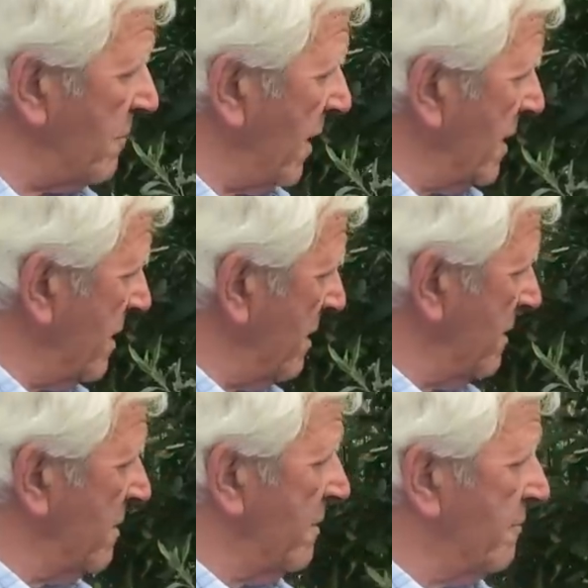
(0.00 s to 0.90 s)
we've had,
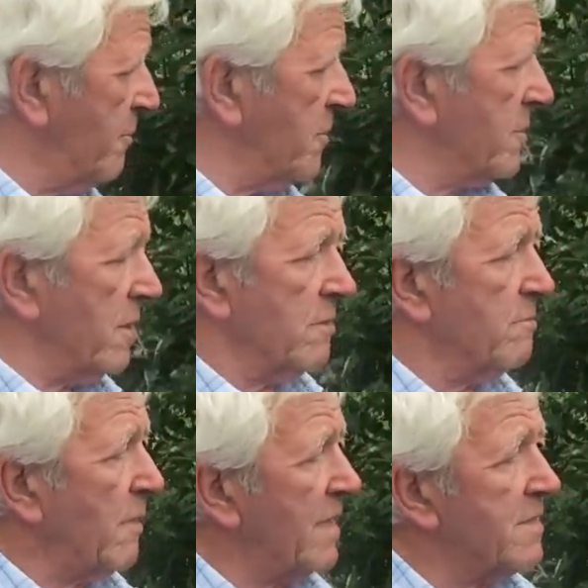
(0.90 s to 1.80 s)
they've put
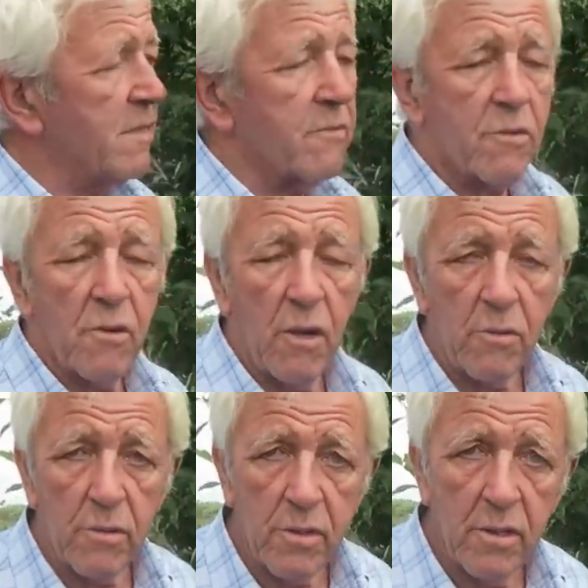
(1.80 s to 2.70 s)
on massive
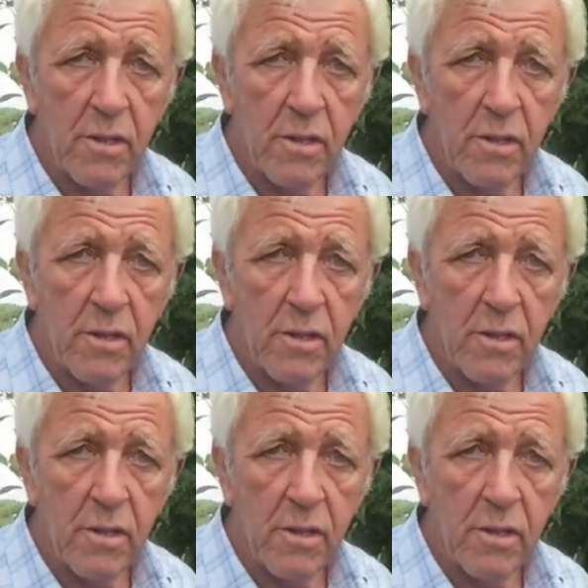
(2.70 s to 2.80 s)
growth.